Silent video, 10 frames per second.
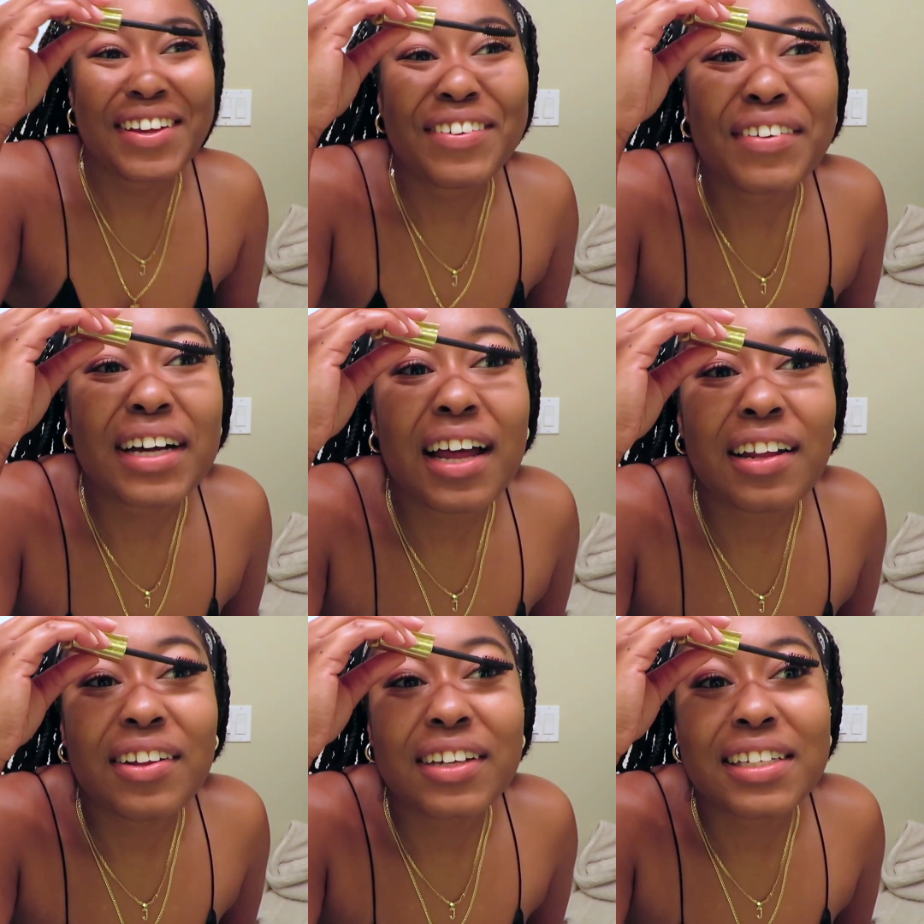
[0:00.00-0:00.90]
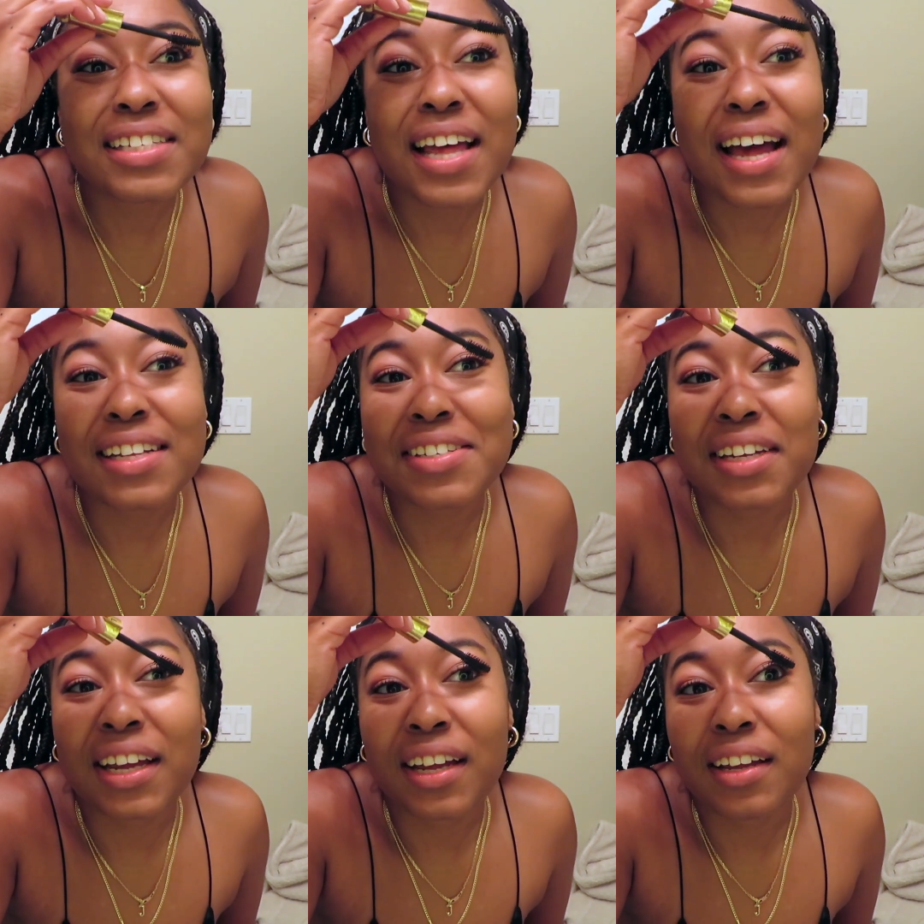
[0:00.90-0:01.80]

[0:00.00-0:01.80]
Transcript: What kind of look is that, Janae?